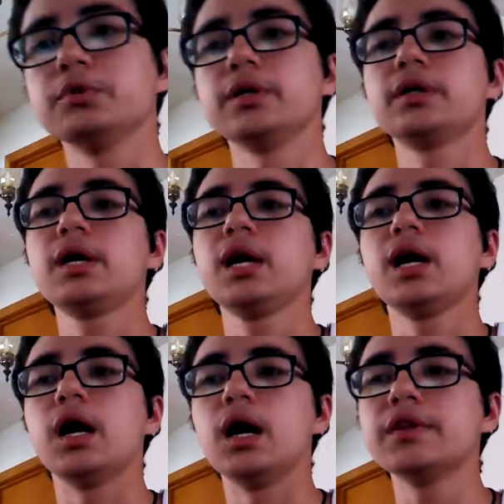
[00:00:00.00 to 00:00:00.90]
to it.
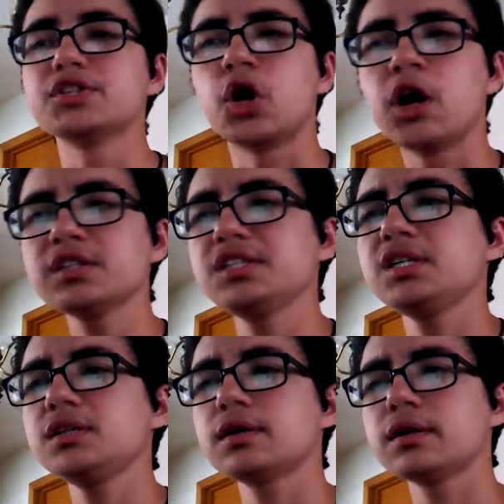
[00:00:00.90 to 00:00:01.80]
The
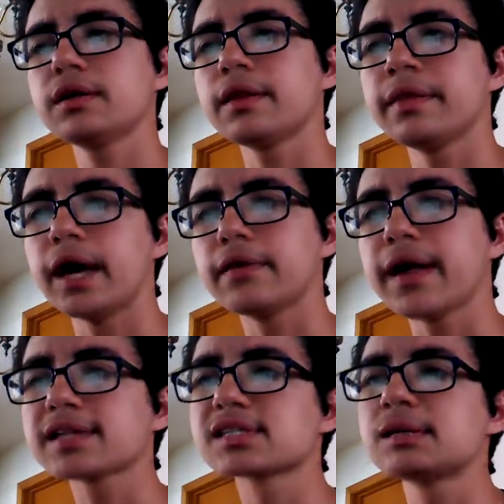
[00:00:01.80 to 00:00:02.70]
taunting. Now
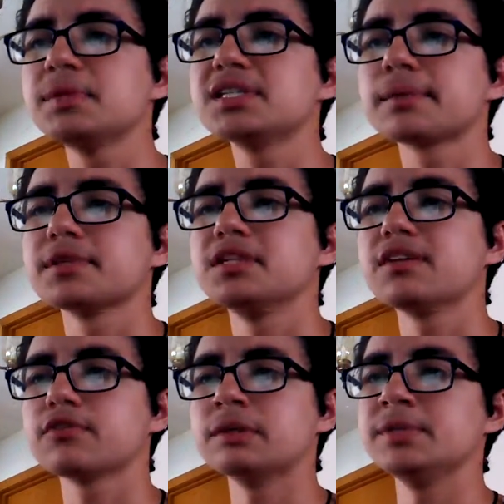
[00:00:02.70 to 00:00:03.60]
that's going to be something
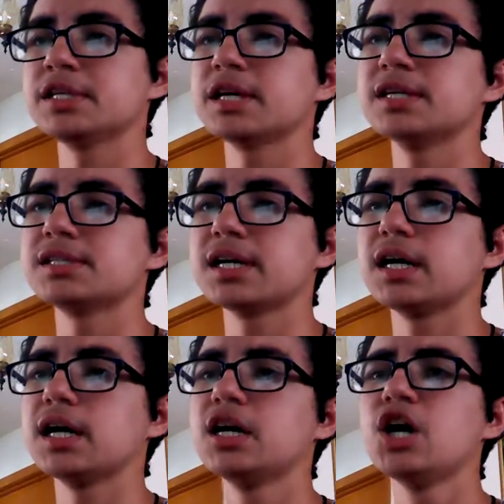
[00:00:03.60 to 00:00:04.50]
different because
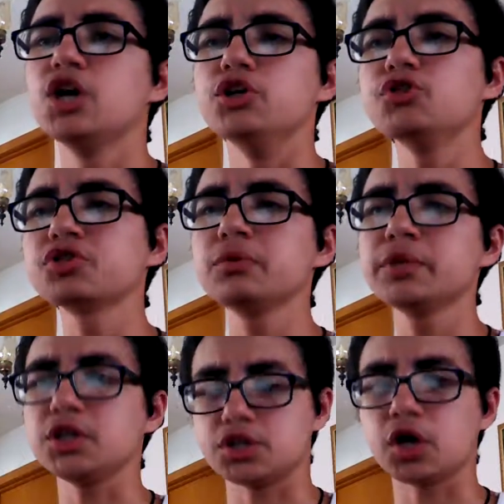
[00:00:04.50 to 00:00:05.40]
usually
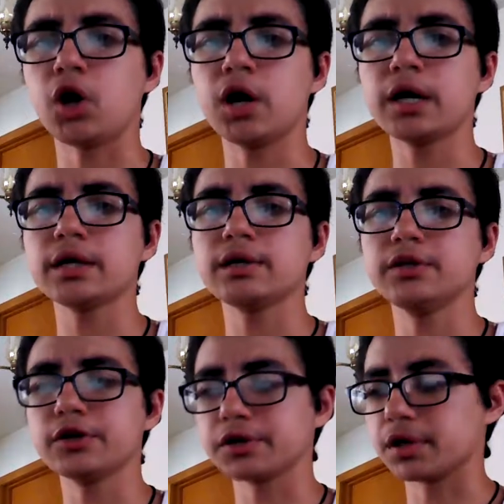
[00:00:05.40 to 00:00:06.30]
when you taunt,
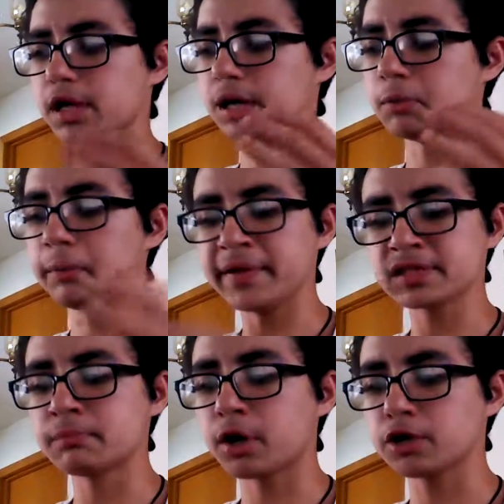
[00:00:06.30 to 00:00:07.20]
your
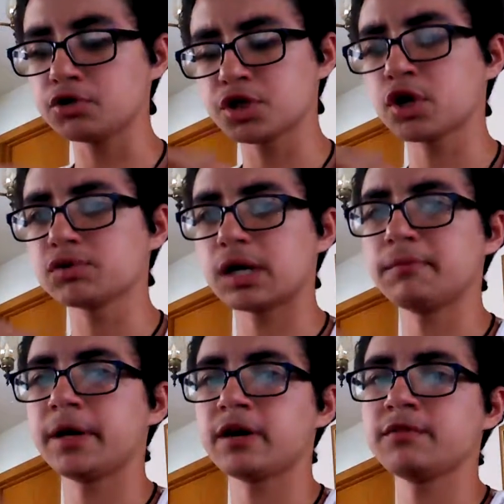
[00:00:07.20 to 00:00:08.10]
momentum bar usually goes
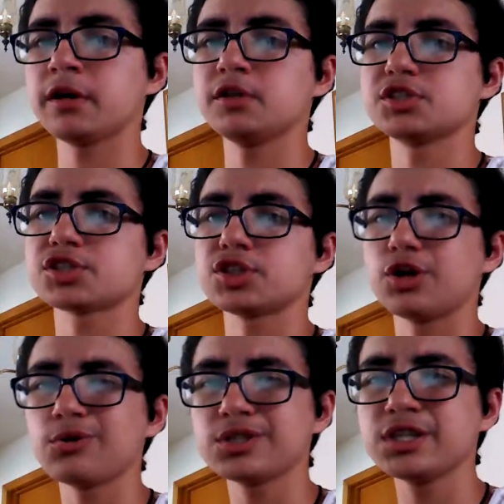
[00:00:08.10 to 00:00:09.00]
up very, very
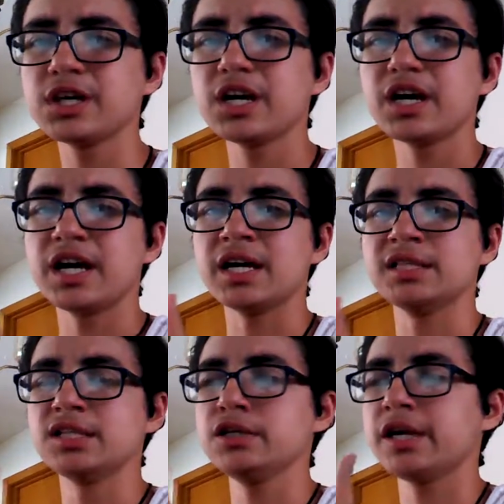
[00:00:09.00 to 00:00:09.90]
slowly
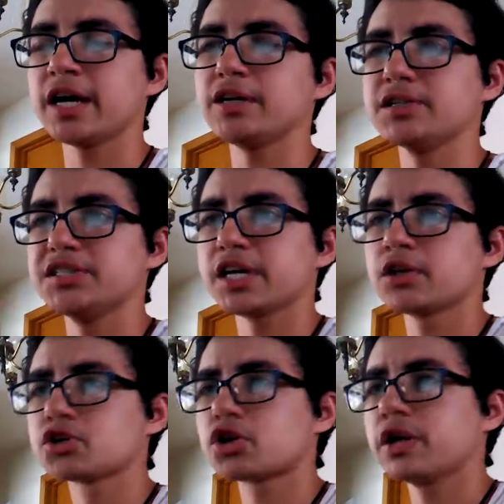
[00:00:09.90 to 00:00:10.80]
until you get your
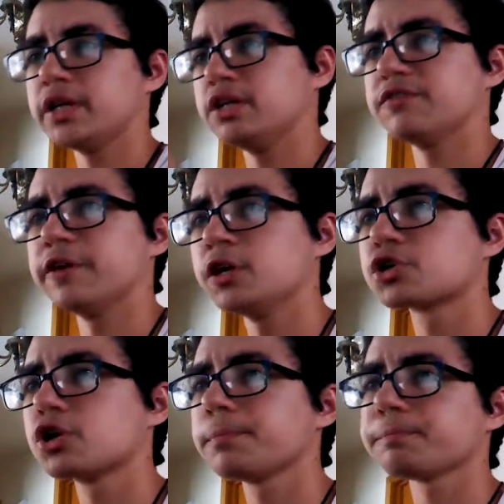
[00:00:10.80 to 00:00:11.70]
signature and then your
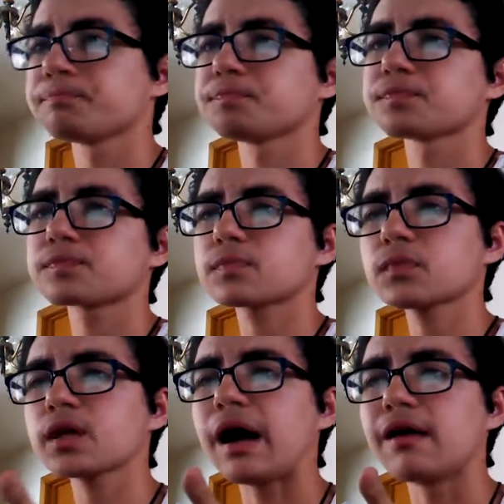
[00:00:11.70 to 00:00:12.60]
finisher.
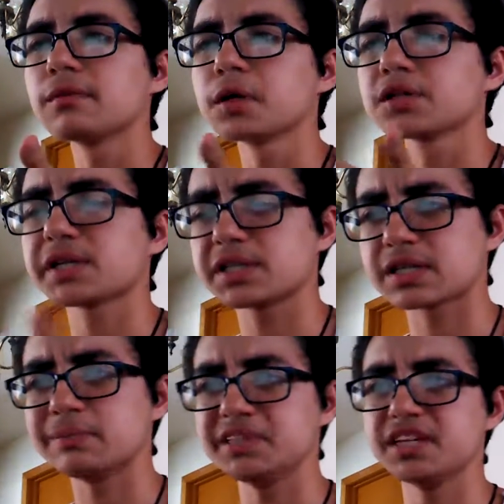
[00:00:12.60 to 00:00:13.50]
However, it looks like it's
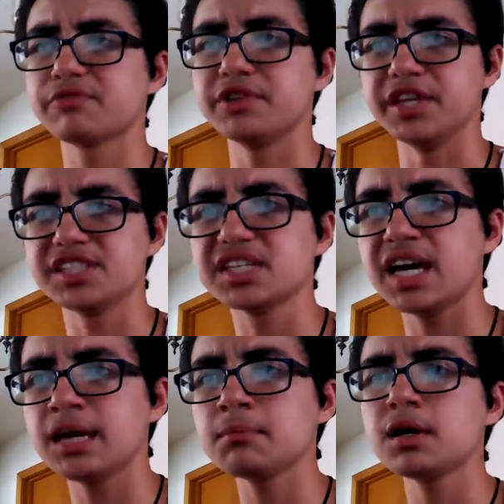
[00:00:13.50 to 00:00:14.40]
going to be different this
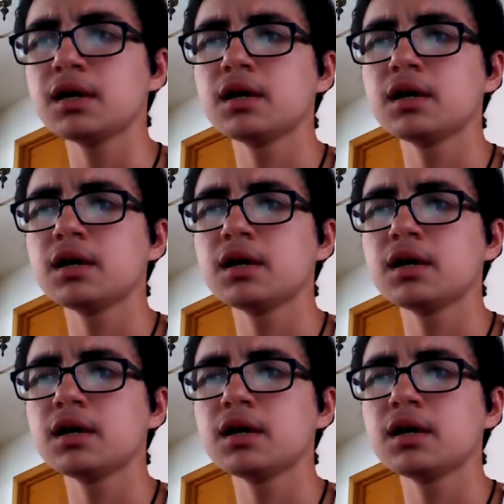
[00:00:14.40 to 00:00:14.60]
game